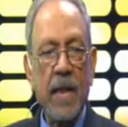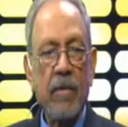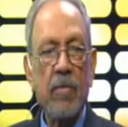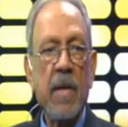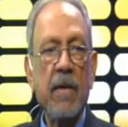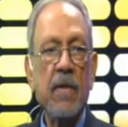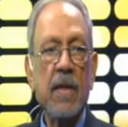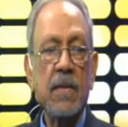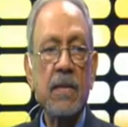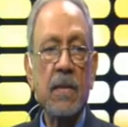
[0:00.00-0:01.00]
you for being with
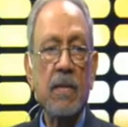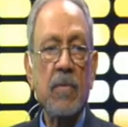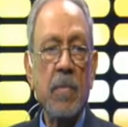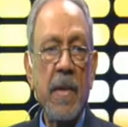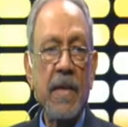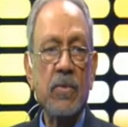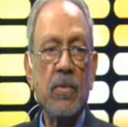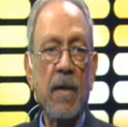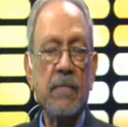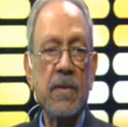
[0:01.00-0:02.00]
us. Uh, we'll be back
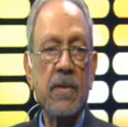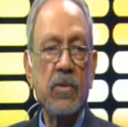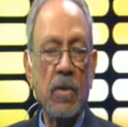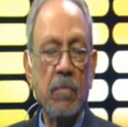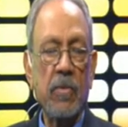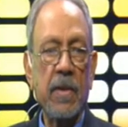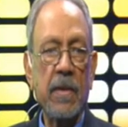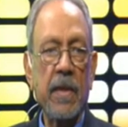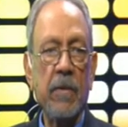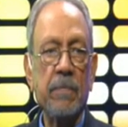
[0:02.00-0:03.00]
soon after this short break.
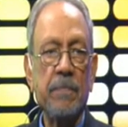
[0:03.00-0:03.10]
Thank you.